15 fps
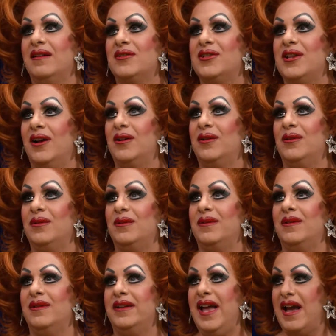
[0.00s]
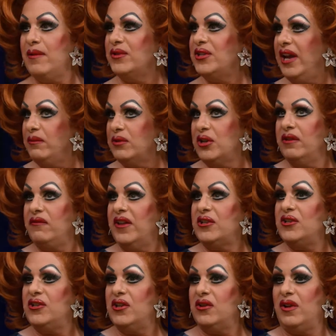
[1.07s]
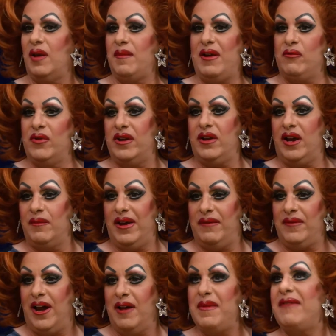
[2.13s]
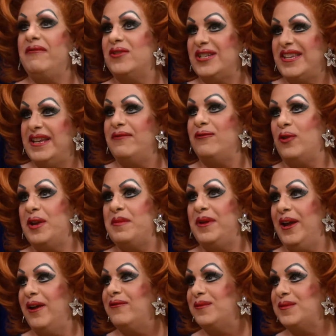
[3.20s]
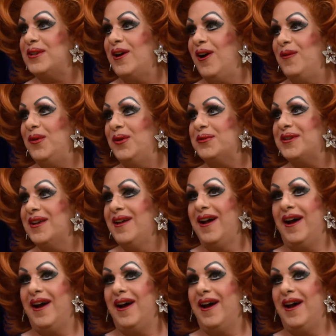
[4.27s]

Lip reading: So yeah, it was a good thing to do, and I met C-3PO from Star Wars,